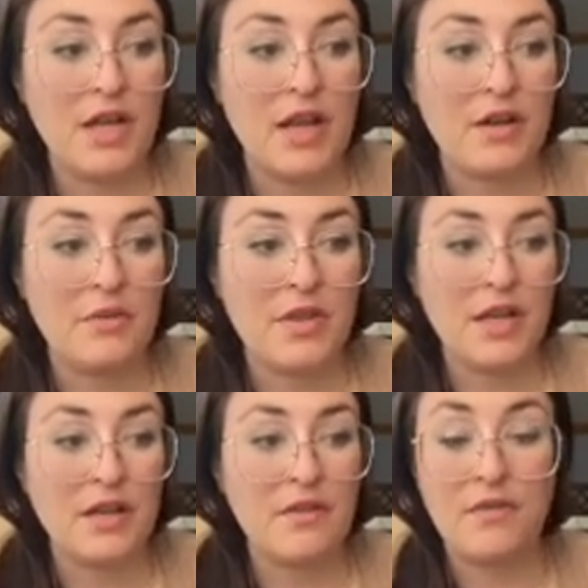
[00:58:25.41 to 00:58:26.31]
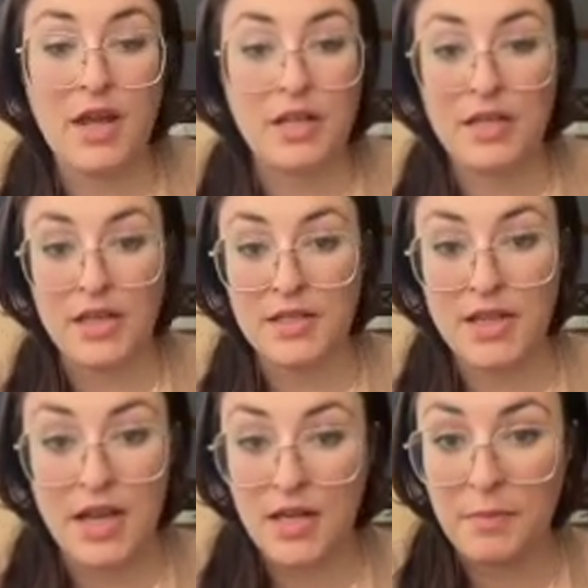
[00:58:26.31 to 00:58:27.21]
and I don't think it invalidates
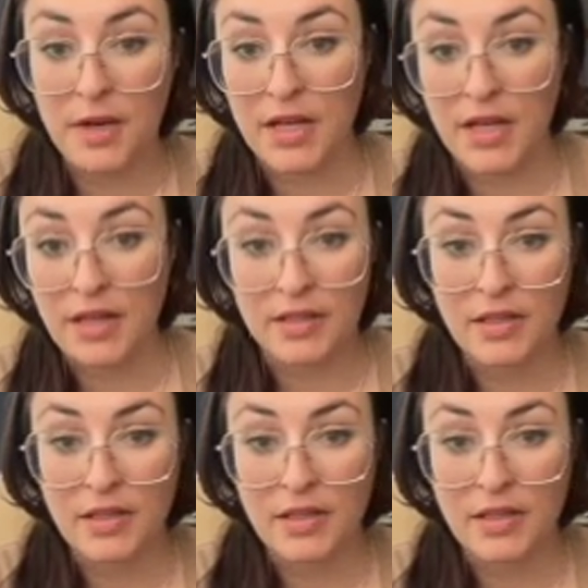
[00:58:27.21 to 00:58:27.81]
anybody.